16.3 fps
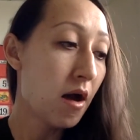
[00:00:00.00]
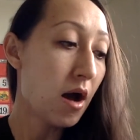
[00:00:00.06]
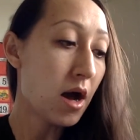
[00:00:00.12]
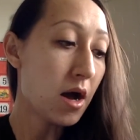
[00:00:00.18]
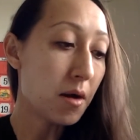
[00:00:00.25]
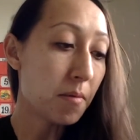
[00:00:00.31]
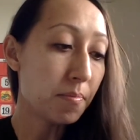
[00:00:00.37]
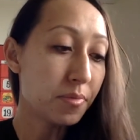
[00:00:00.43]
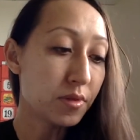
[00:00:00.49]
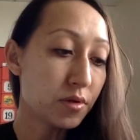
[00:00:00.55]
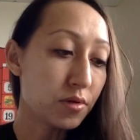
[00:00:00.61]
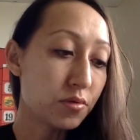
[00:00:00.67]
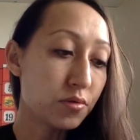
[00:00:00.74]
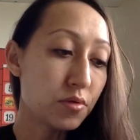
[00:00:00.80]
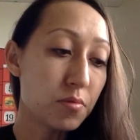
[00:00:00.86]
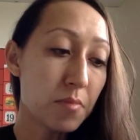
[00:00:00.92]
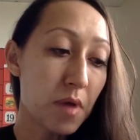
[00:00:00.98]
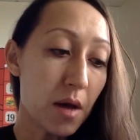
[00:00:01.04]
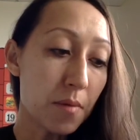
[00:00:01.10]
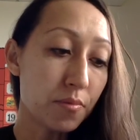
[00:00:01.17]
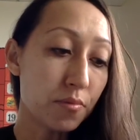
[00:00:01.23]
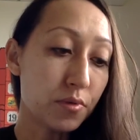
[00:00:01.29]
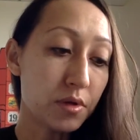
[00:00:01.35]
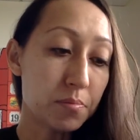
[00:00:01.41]
Google
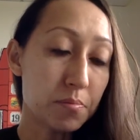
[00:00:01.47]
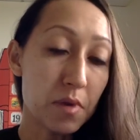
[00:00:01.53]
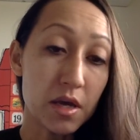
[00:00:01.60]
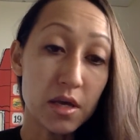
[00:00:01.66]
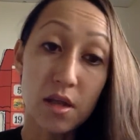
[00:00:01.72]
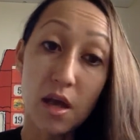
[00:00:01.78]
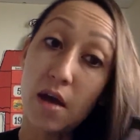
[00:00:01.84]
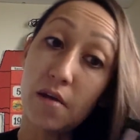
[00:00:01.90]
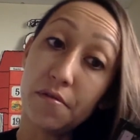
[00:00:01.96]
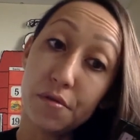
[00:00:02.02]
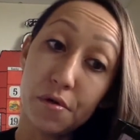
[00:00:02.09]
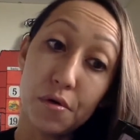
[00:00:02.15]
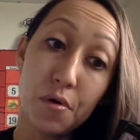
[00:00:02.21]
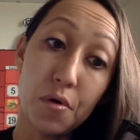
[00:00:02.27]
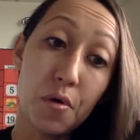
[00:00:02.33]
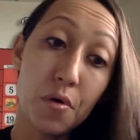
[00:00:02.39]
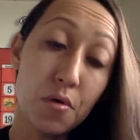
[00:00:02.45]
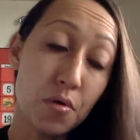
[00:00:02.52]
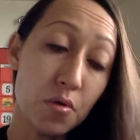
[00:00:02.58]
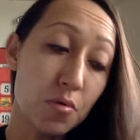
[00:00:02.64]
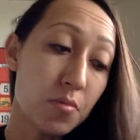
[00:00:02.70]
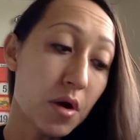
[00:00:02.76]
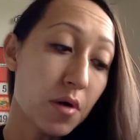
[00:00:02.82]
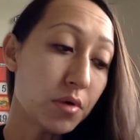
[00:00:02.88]
Map might have your
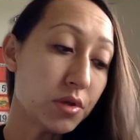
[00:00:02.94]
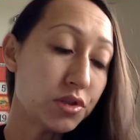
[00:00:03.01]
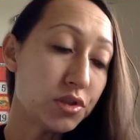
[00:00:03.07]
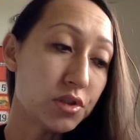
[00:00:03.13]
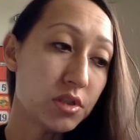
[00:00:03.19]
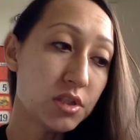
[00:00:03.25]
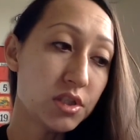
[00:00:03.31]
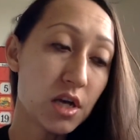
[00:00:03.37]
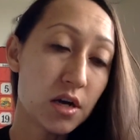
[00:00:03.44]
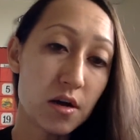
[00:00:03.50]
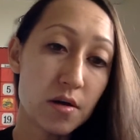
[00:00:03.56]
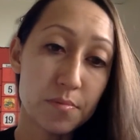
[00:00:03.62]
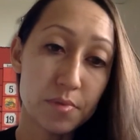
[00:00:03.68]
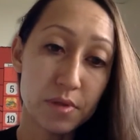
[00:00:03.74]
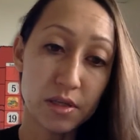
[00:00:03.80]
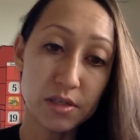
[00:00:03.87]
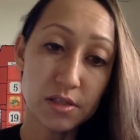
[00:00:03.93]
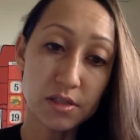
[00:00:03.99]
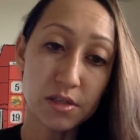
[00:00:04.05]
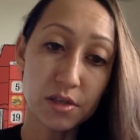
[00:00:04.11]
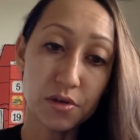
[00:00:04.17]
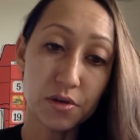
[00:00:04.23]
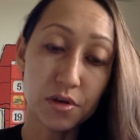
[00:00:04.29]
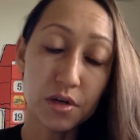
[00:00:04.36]
home. I want you to check out
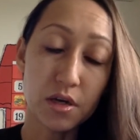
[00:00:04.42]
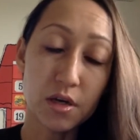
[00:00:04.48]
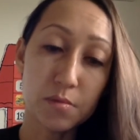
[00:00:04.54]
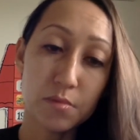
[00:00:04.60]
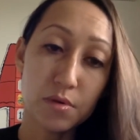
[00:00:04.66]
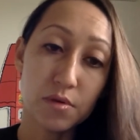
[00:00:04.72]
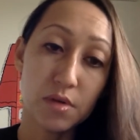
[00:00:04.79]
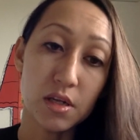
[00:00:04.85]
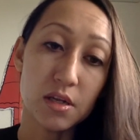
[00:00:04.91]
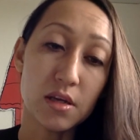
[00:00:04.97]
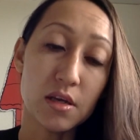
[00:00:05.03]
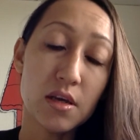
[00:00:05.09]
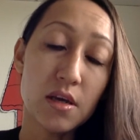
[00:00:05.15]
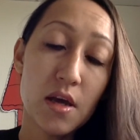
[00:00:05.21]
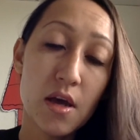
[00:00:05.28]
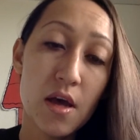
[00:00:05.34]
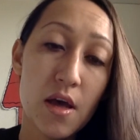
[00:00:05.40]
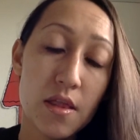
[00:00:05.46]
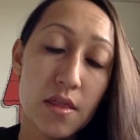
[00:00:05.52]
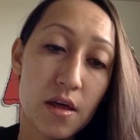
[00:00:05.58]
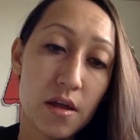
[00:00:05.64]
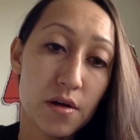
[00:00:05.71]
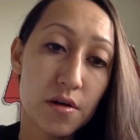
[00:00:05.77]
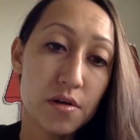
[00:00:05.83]
places in your community
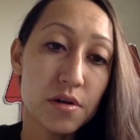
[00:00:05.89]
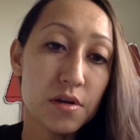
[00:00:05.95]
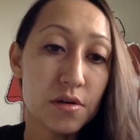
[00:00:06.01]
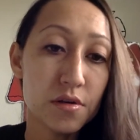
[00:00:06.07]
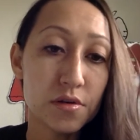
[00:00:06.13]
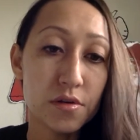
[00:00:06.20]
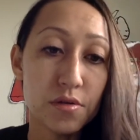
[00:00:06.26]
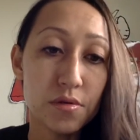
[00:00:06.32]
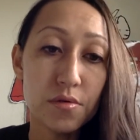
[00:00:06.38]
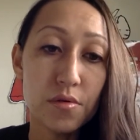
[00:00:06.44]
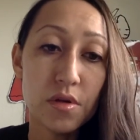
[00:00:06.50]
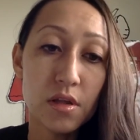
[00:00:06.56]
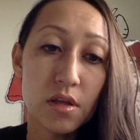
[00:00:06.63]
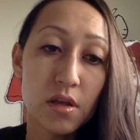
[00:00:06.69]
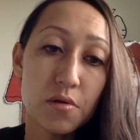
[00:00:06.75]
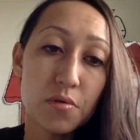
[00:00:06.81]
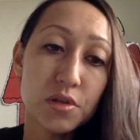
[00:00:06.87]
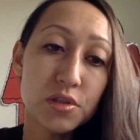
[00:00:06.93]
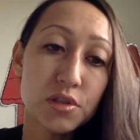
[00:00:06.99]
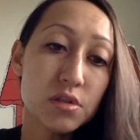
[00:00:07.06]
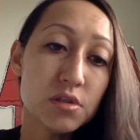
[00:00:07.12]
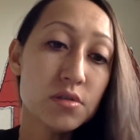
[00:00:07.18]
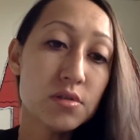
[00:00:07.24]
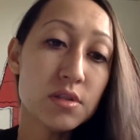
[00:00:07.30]
that are near you, and then I
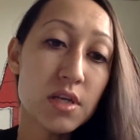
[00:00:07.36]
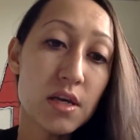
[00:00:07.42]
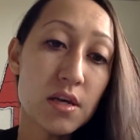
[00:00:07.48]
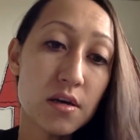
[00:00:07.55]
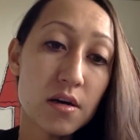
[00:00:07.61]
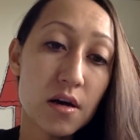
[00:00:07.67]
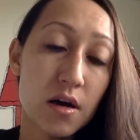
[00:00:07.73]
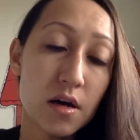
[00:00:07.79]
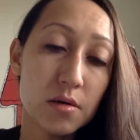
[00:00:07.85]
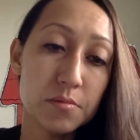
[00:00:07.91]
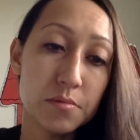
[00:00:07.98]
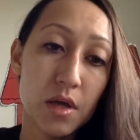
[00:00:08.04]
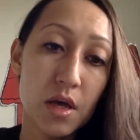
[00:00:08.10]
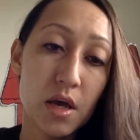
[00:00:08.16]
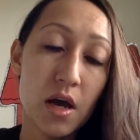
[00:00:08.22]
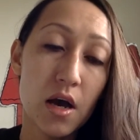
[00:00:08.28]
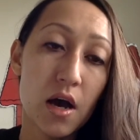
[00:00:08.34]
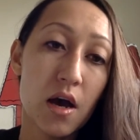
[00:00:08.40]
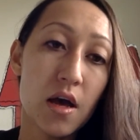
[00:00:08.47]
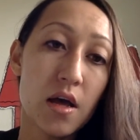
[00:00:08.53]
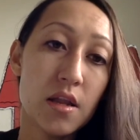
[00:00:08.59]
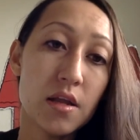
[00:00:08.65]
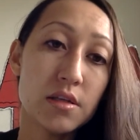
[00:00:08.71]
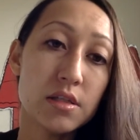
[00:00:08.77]
want you to take
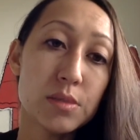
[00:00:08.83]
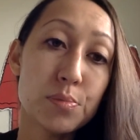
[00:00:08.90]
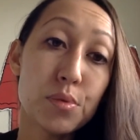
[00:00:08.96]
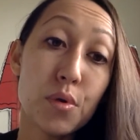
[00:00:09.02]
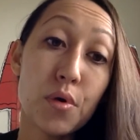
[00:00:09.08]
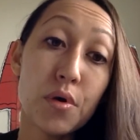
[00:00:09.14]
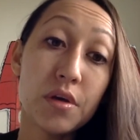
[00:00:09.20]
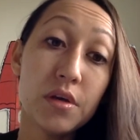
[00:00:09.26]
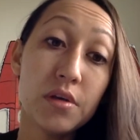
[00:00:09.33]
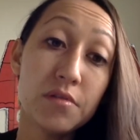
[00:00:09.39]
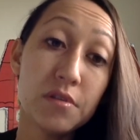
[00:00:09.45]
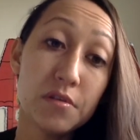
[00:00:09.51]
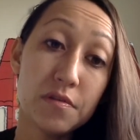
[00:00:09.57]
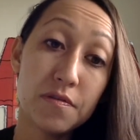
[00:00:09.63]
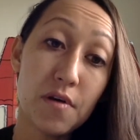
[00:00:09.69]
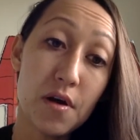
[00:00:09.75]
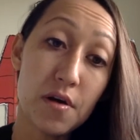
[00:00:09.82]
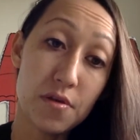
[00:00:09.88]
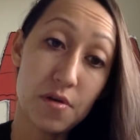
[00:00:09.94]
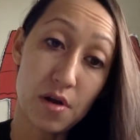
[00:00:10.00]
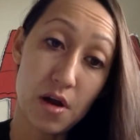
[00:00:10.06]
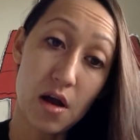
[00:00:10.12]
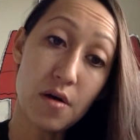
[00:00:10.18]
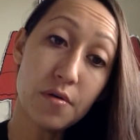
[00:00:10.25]
and explore even
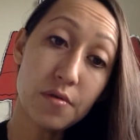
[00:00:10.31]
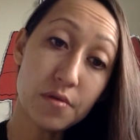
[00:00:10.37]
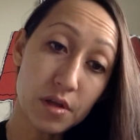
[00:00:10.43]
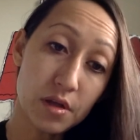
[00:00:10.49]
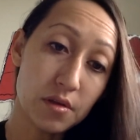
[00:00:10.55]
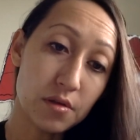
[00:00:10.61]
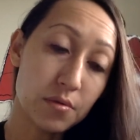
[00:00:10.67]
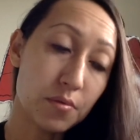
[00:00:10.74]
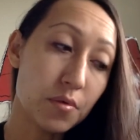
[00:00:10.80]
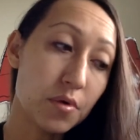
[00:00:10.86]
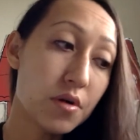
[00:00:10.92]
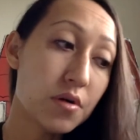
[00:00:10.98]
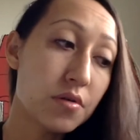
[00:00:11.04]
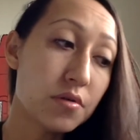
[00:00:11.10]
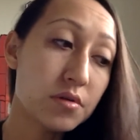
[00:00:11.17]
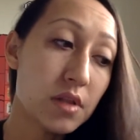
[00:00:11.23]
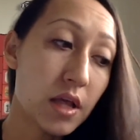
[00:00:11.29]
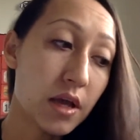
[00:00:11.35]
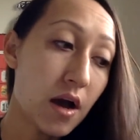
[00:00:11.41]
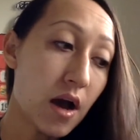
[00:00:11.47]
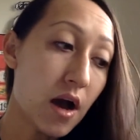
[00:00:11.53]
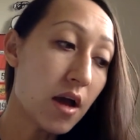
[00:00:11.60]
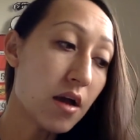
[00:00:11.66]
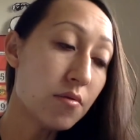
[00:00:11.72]
farther out in the world. Like
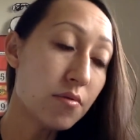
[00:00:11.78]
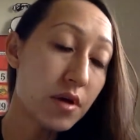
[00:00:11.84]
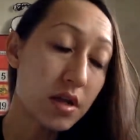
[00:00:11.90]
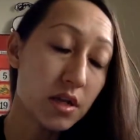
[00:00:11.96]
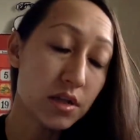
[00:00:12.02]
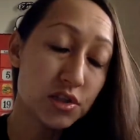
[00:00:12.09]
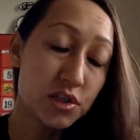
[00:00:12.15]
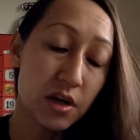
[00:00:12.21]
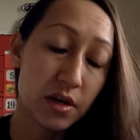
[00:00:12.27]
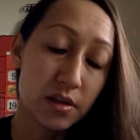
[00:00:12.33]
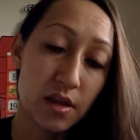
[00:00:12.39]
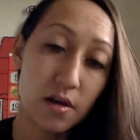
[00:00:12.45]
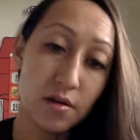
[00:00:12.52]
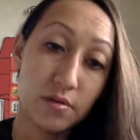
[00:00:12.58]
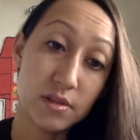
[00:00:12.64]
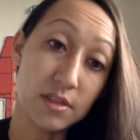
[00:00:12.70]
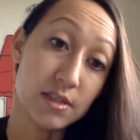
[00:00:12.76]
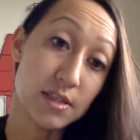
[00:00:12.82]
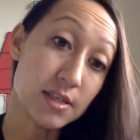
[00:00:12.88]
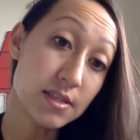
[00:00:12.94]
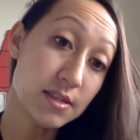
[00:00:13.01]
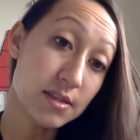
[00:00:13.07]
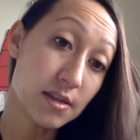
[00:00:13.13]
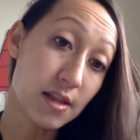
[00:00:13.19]
I went and checked out
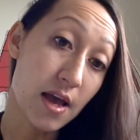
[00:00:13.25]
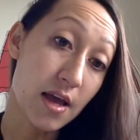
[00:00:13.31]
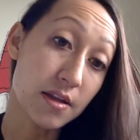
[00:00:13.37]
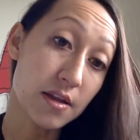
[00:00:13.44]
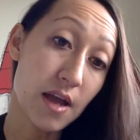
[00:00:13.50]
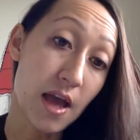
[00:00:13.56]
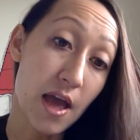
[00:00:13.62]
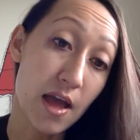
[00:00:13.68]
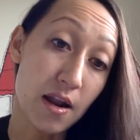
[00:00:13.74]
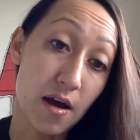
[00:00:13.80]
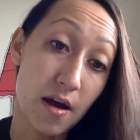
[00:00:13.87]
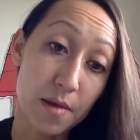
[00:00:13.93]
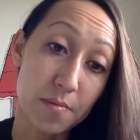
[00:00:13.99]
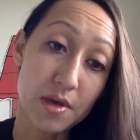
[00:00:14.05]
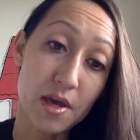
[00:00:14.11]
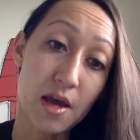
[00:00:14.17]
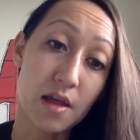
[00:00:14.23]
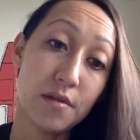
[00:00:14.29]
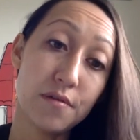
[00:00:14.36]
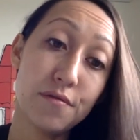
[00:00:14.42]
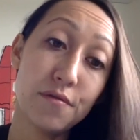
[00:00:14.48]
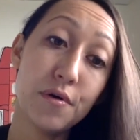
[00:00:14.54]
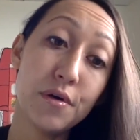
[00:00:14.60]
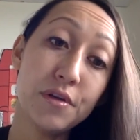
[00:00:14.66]
Disneyland in Anaheim,
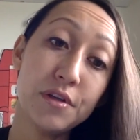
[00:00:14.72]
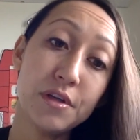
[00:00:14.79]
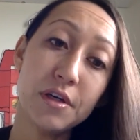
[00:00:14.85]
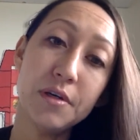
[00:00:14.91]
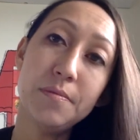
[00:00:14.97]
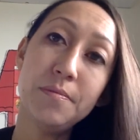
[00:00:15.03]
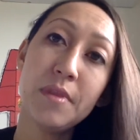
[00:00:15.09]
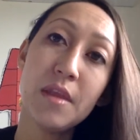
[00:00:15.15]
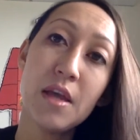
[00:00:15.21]
California.